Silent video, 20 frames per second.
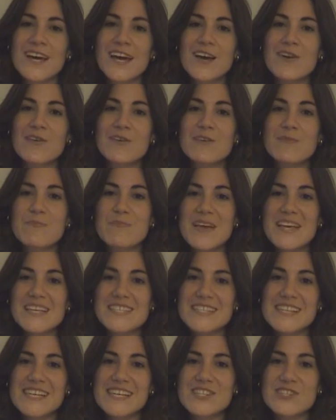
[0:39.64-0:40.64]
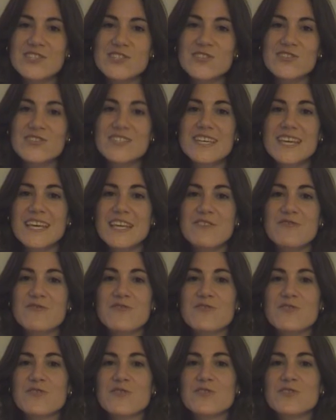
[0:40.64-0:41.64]
Well, the best thing to do is eat
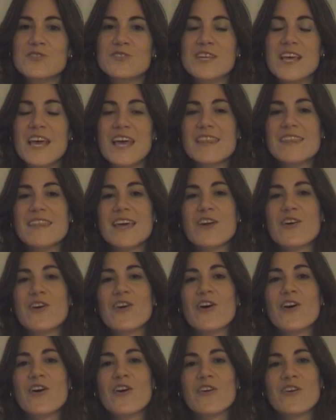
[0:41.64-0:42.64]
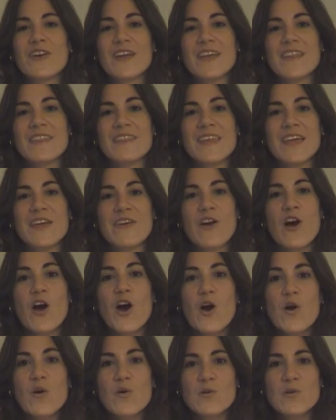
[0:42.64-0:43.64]
foods that are in their
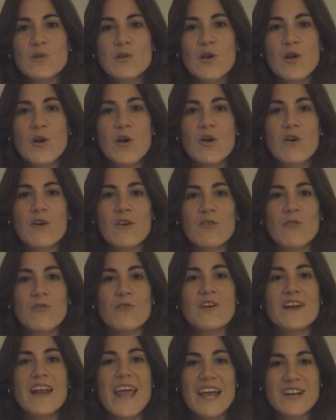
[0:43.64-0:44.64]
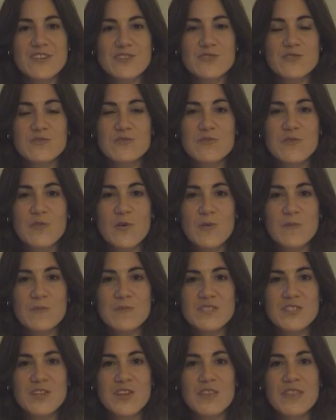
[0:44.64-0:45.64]
whole or natural form.
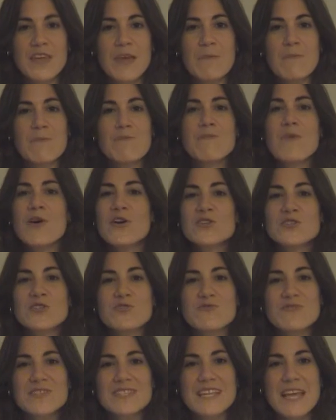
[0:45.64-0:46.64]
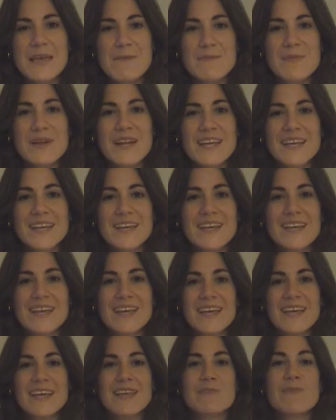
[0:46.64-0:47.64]
So they're most
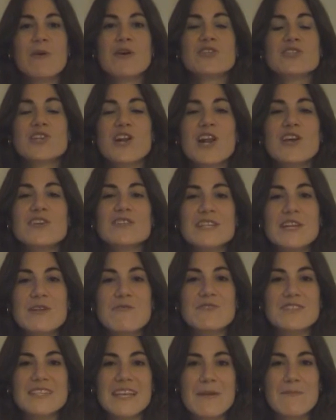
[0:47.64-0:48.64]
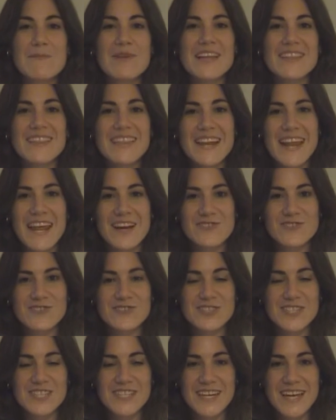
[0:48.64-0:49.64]
closely resembling their natural
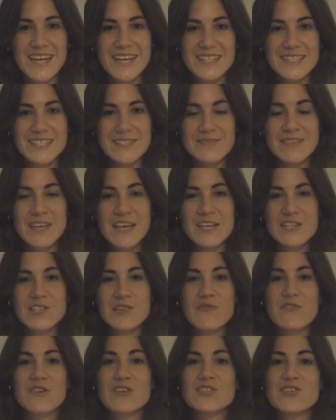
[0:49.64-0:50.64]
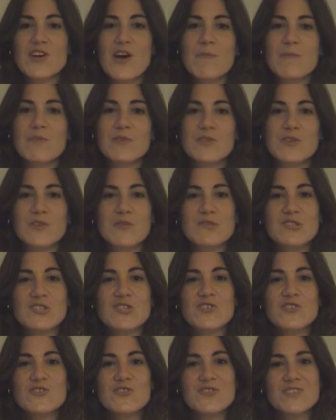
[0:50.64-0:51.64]
state. So for example, you
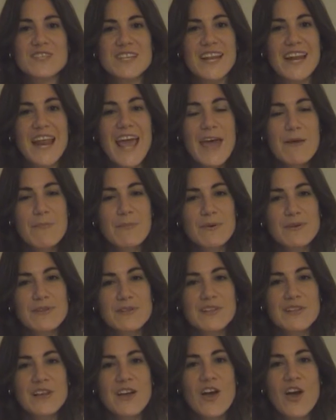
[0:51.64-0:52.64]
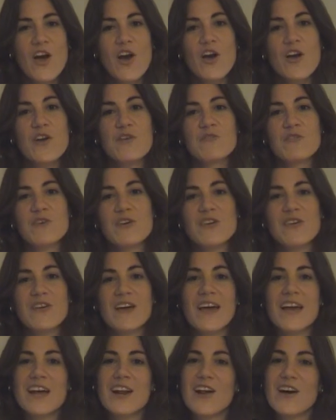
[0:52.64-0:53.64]
choose an apple over
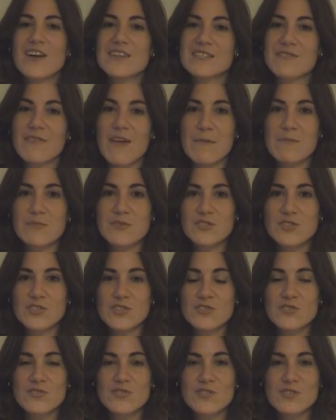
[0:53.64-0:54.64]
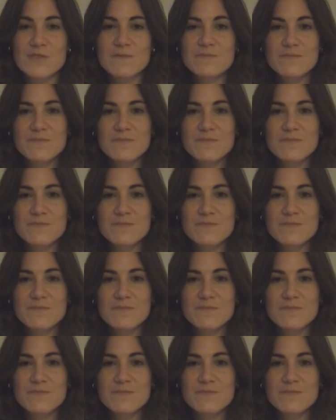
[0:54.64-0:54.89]
a glass of apple juice,